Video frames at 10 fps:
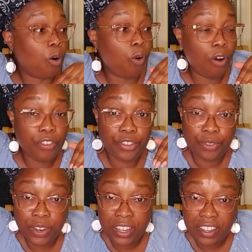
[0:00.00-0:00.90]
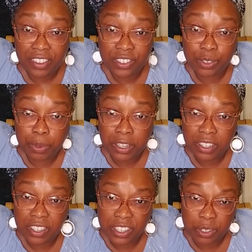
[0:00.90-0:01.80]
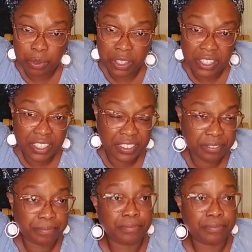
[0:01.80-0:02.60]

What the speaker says: all 3 of the sweet cookies were good.